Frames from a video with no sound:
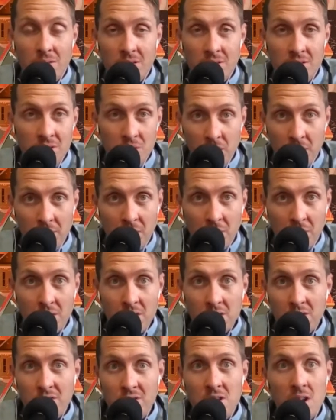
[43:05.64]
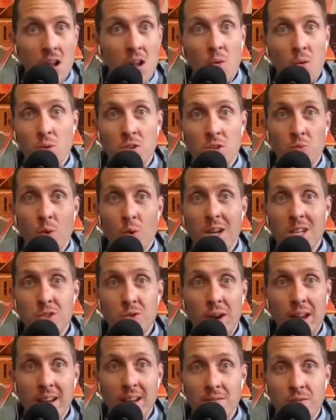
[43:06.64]
was doing my research was Red
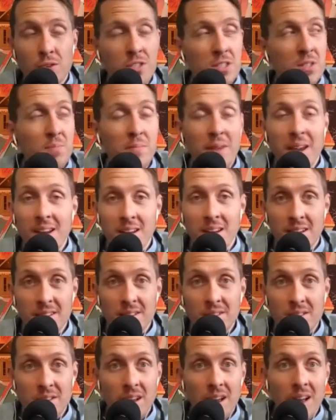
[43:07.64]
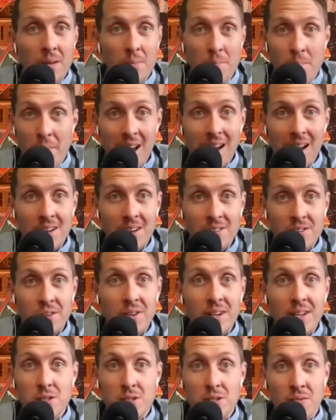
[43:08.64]
Dragon versus Manhunter. Manhunter
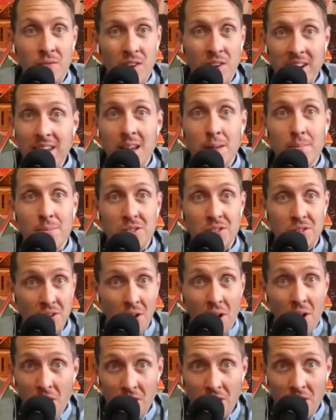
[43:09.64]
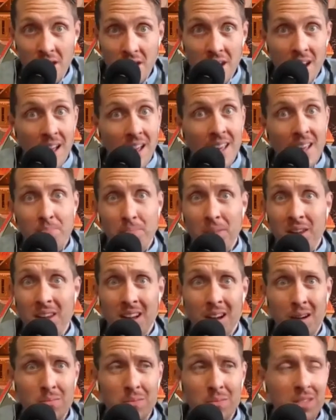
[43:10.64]
is fucking bizarre. It
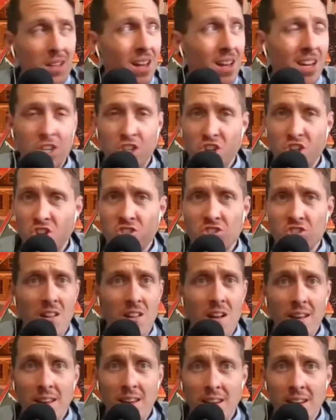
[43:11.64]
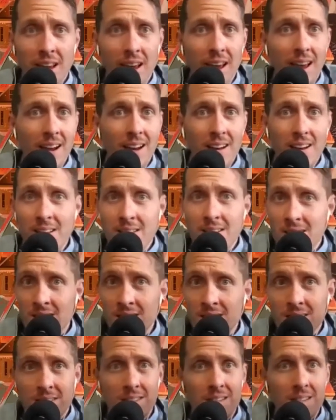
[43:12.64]
becomes like a schlocky
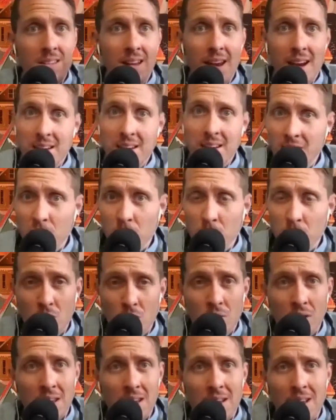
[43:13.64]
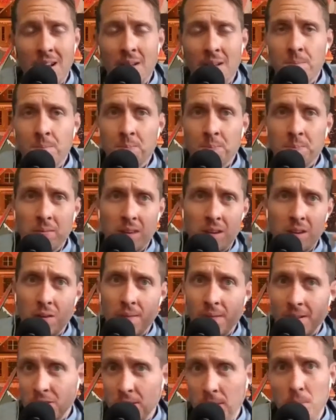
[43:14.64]
80s detective movie. You know,
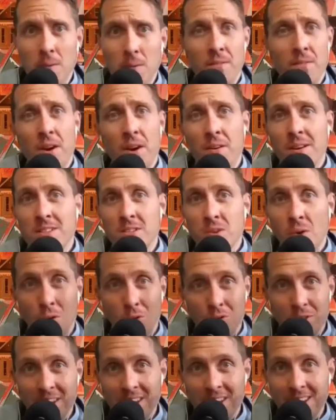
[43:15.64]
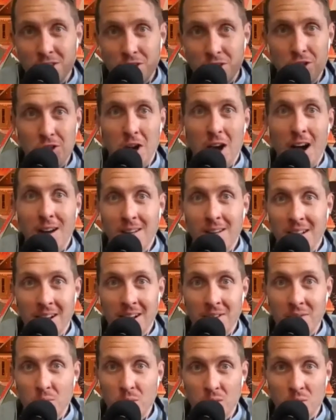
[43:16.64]
the Tooth Fairy's holding his
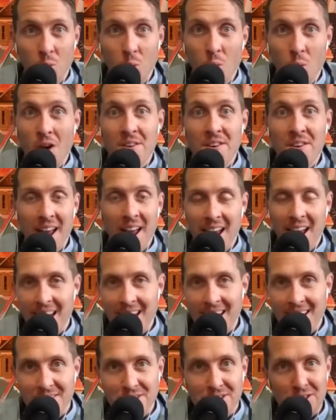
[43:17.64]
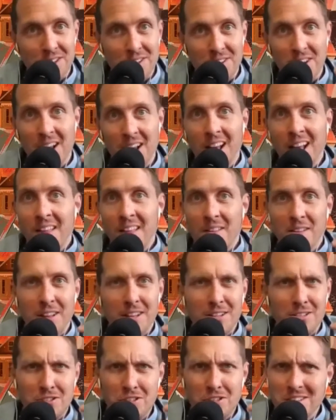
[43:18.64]
shotgun with one hand, and
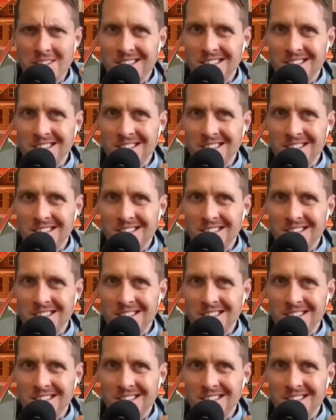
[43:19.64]
it's